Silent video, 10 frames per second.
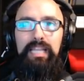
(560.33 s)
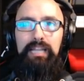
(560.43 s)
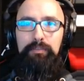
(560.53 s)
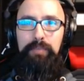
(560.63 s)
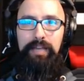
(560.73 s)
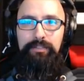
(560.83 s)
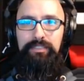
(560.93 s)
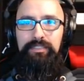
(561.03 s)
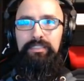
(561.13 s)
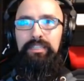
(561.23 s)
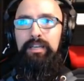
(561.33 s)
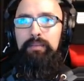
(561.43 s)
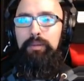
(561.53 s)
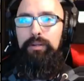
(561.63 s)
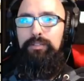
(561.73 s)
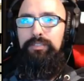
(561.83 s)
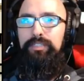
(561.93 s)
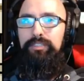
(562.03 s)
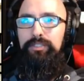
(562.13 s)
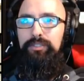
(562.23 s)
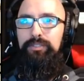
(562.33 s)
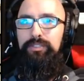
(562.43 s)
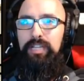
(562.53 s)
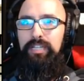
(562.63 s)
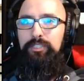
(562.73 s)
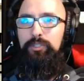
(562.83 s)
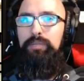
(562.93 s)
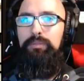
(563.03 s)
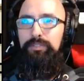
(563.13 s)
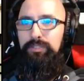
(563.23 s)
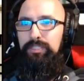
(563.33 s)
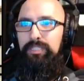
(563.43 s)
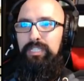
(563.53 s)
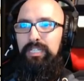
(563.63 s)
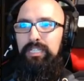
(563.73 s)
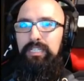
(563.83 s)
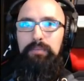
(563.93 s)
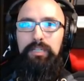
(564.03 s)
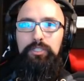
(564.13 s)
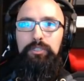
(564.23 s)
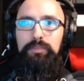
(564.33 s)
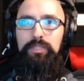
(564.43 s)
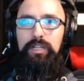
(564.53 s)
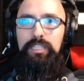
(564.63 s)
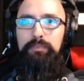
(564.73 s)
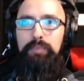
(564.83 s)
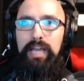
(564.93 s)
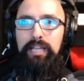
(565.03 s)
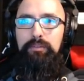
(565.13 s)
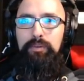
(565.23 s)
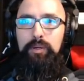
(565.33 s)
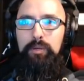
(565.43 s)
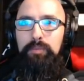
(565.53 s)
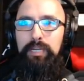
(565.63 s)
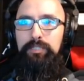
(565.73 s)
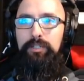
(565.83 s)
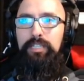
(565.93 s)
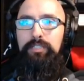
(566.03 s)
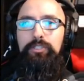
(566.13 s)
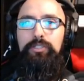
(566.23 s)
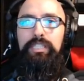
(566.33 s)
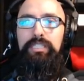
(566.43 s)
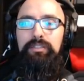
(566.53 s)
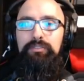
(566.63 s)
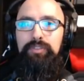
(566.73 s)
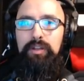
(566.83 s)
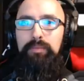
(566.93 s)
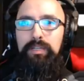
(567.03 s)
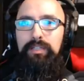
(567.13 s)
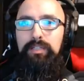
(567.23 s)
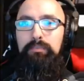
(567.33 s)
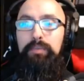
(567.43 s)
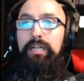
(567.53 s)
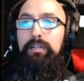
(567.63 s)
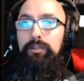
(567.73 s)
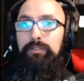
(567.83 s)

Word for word: 11 pounds. Burrows to suck tree roots. The mushrooms on its back grow by drawing nutrients from the bug